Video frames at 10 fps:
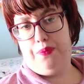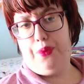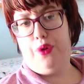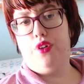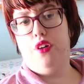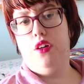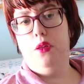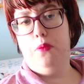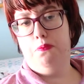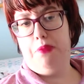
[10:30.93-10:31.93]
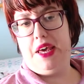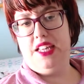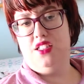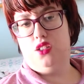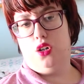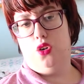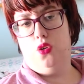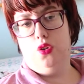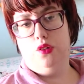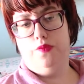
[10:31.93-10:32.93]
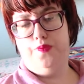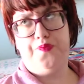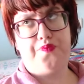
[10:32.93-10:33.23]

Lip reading: book based on